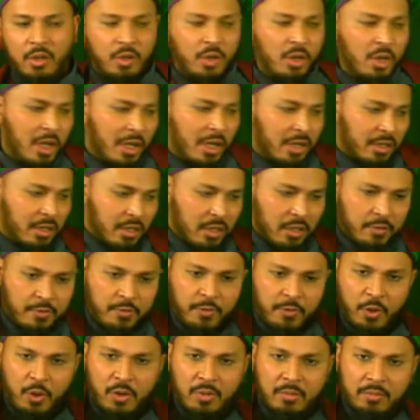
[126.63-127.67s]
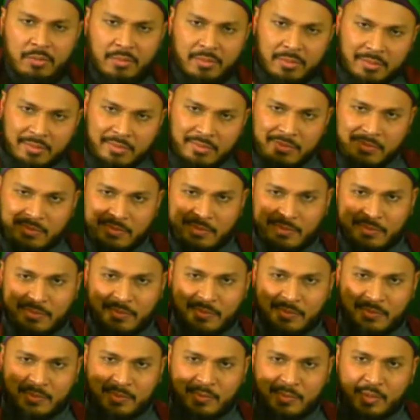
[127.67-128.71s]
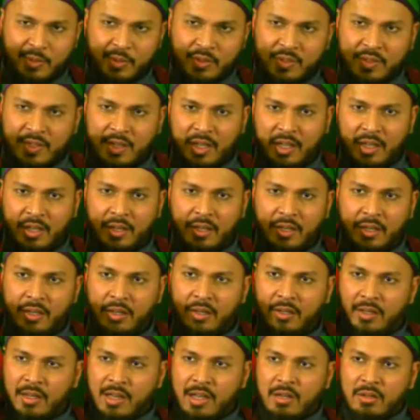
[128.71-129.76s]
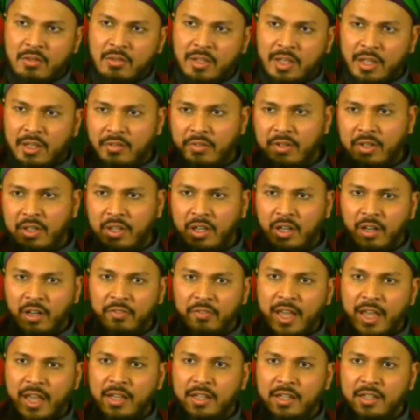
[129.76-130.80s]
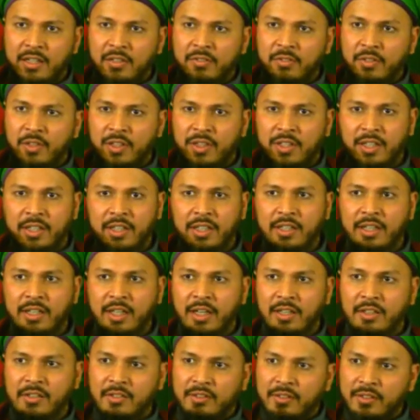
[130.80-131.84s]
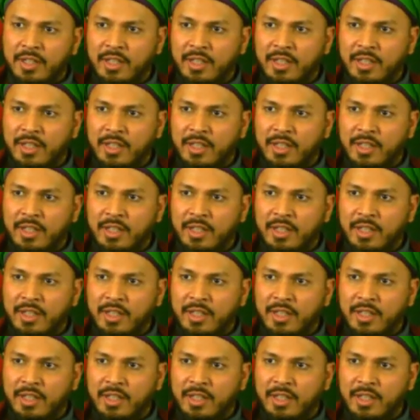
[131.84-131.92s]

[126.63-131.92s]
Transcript: Not a form to say, now get rid of anger for 30 days.